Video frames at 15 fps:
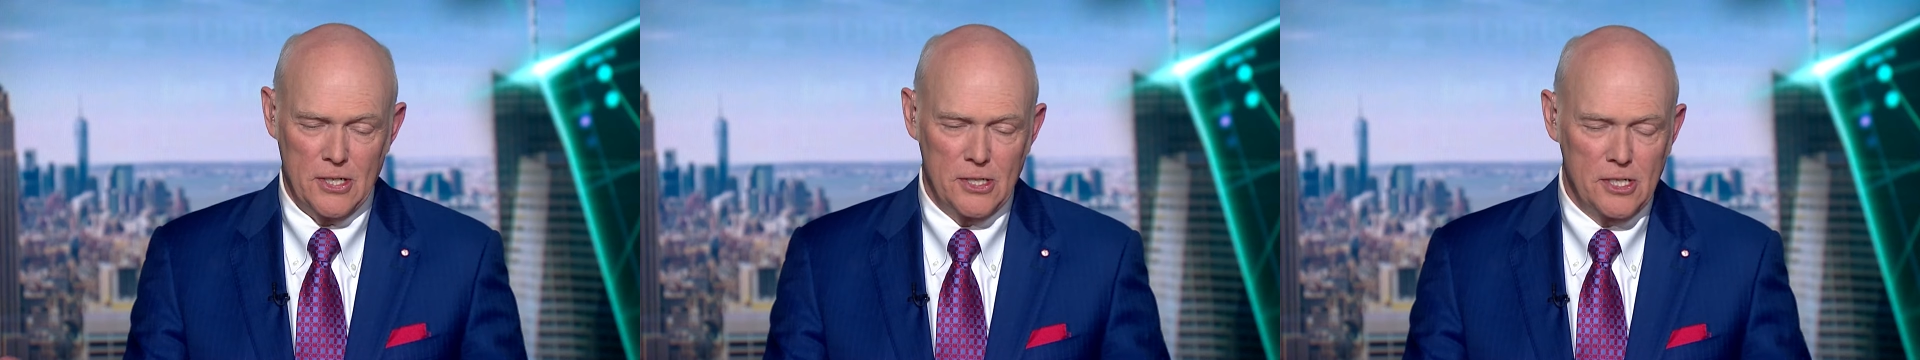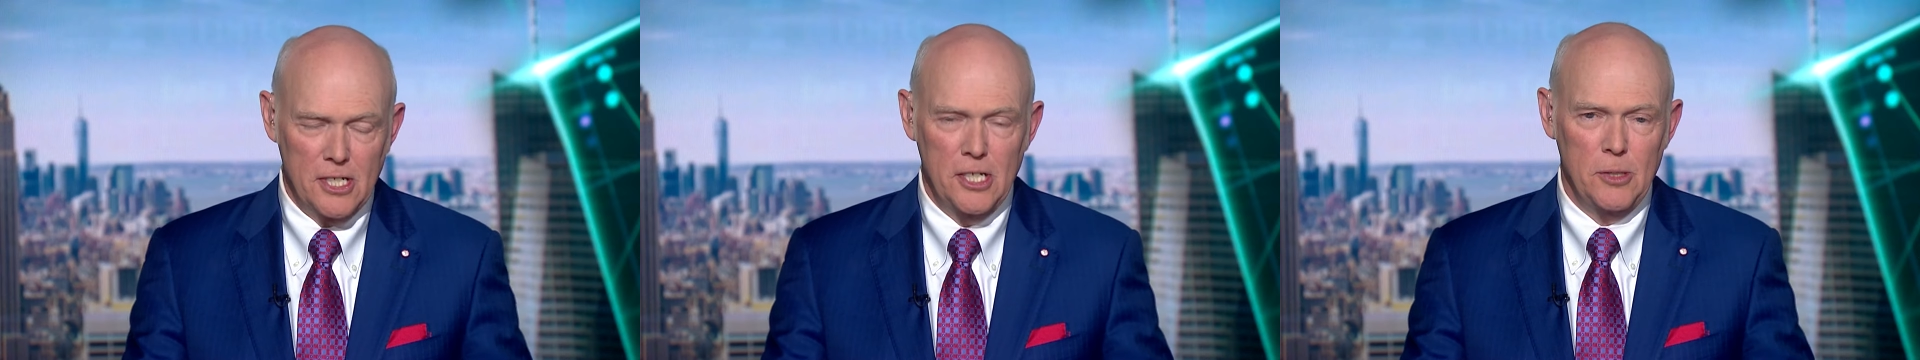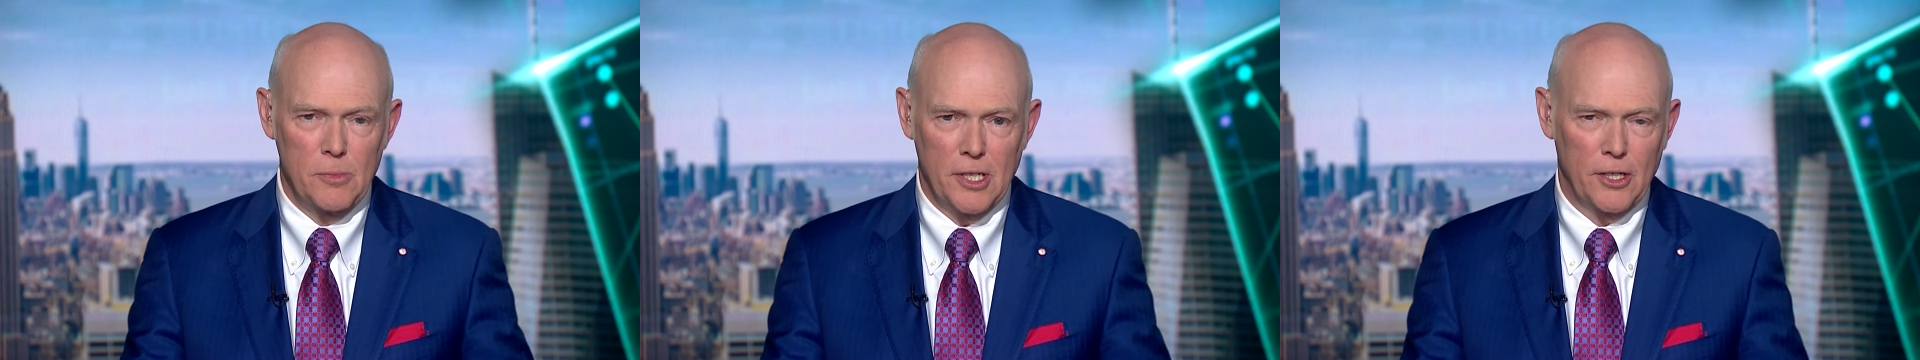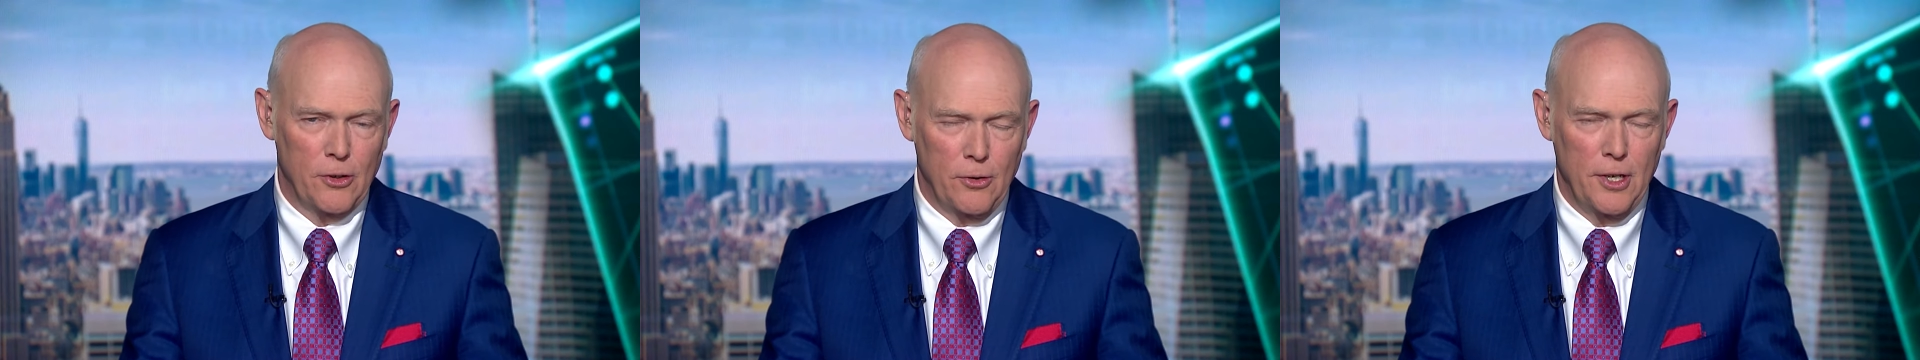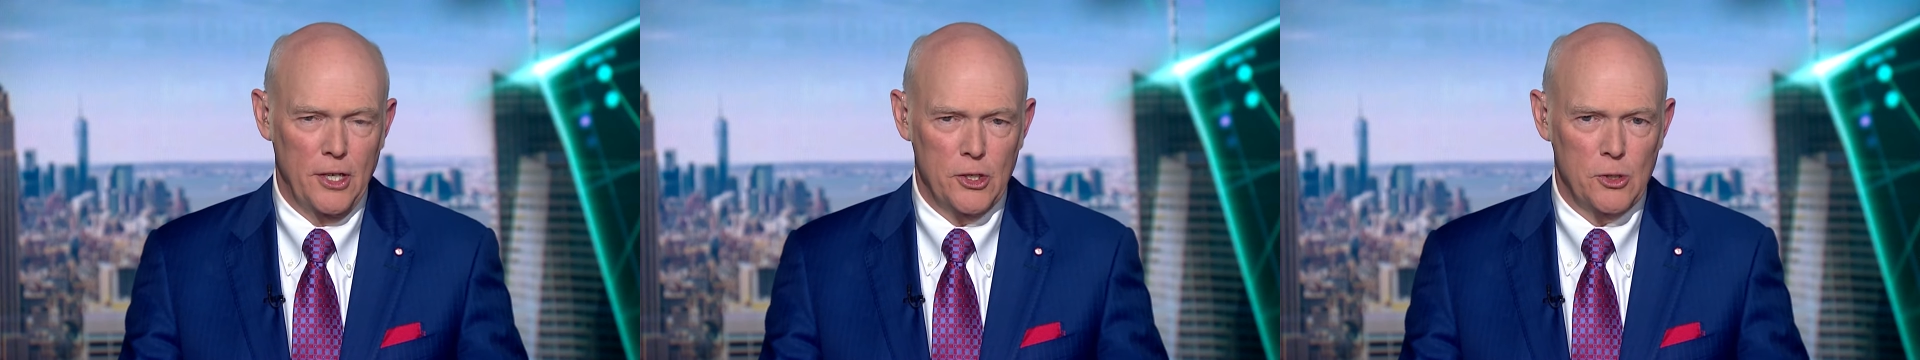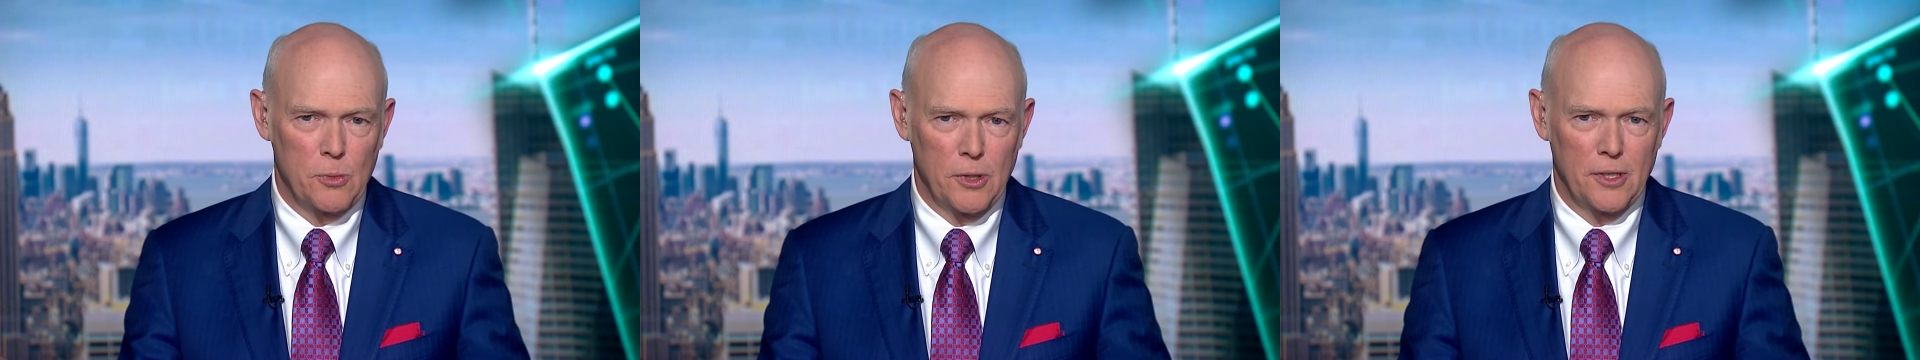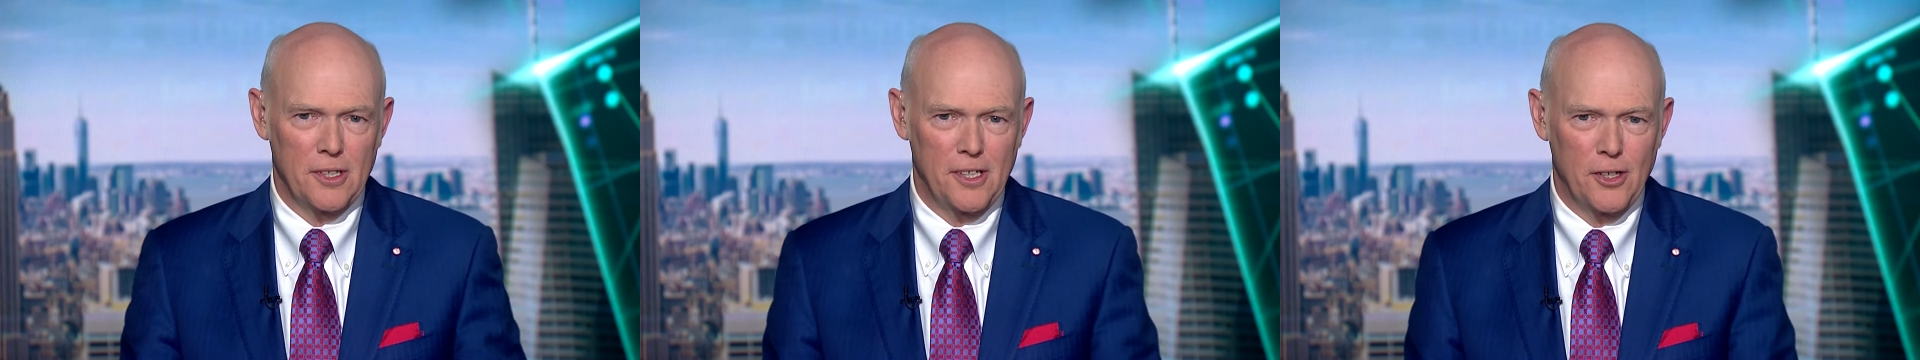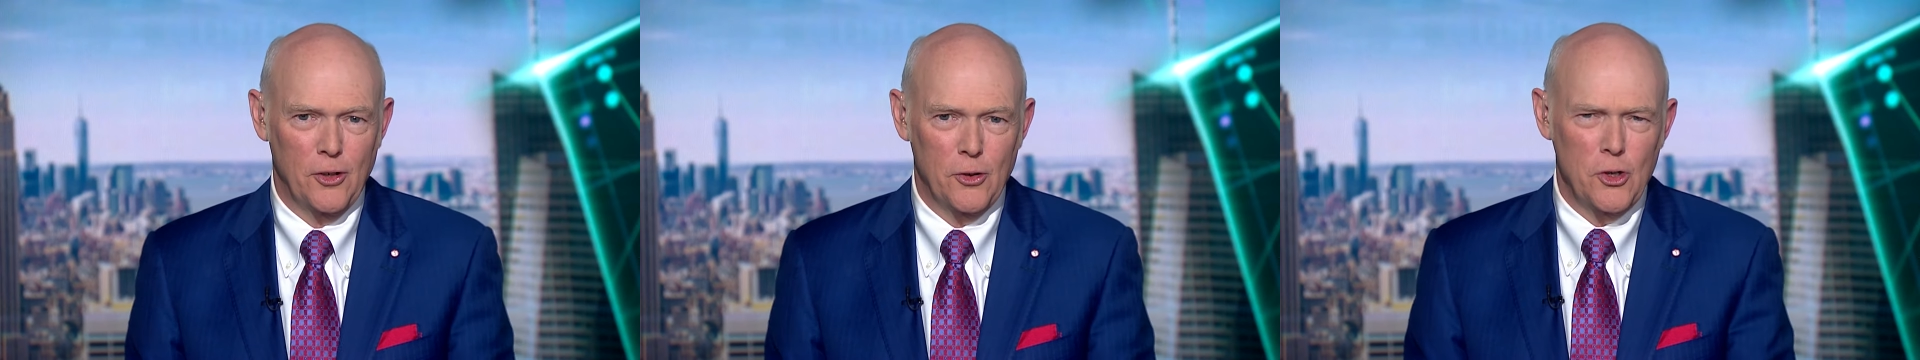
a teaming arrangement. You know,